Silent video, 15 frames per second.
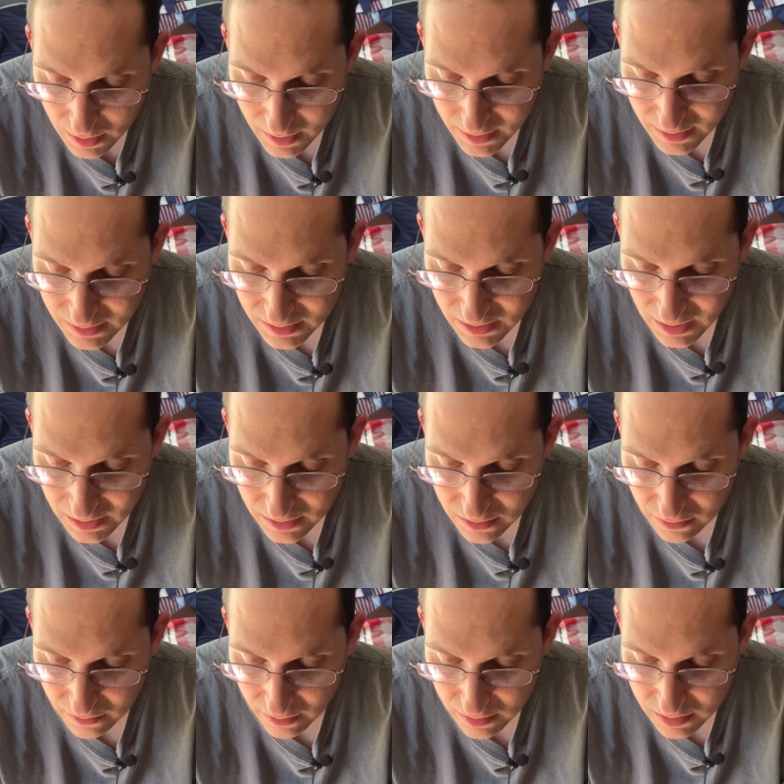set
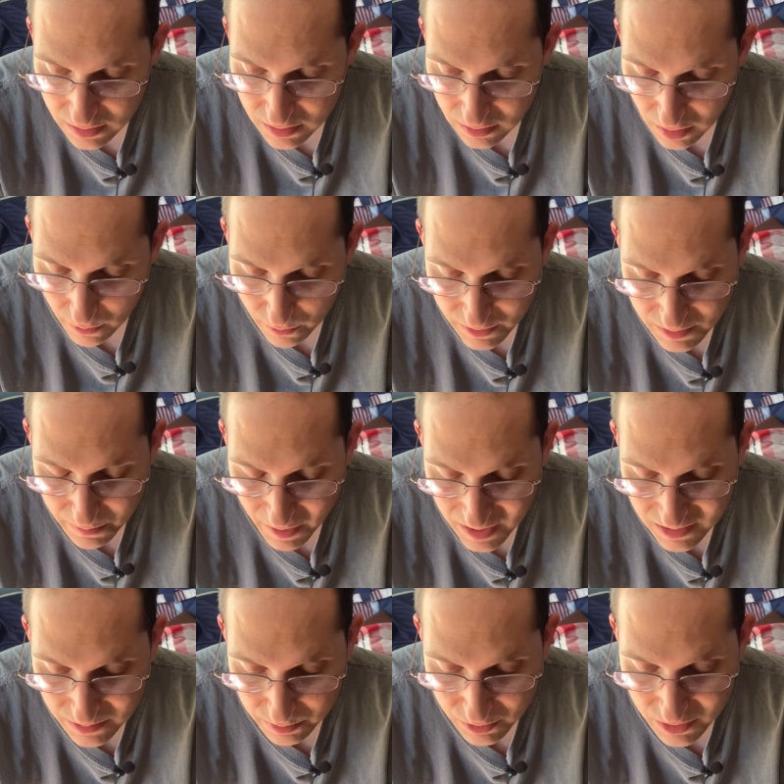to the slowest
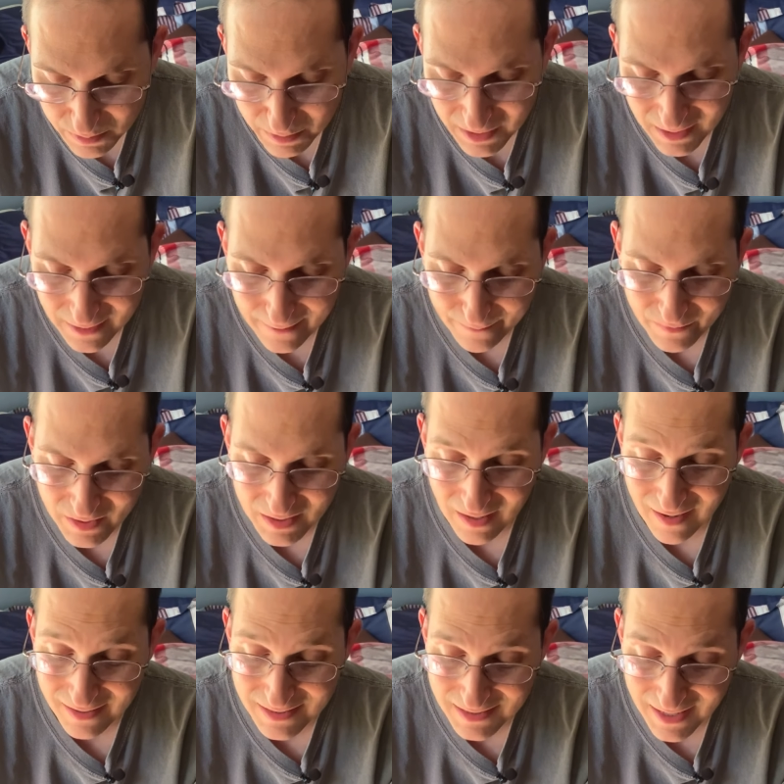possible speed. The
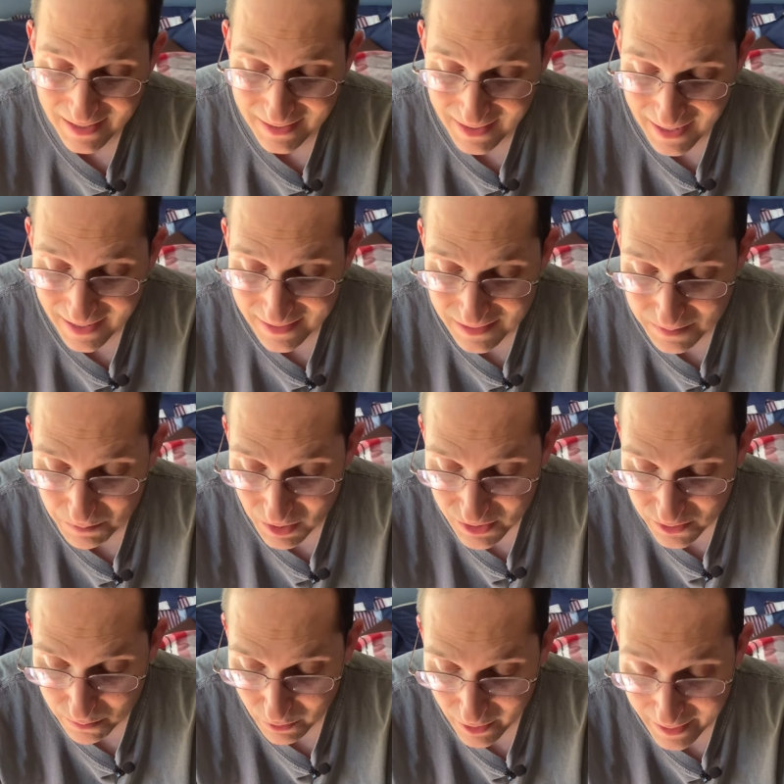doc said he had as
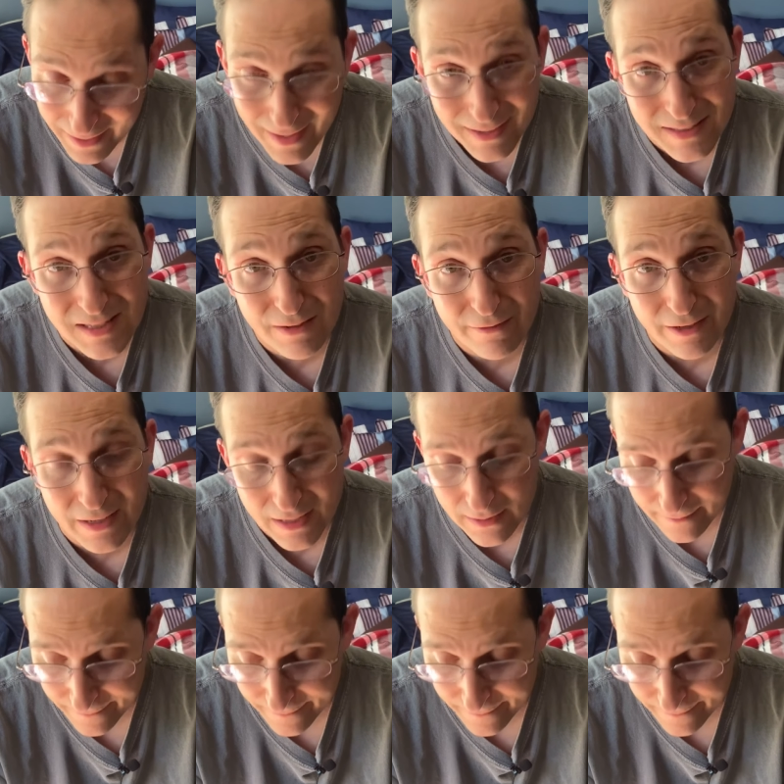much brain activity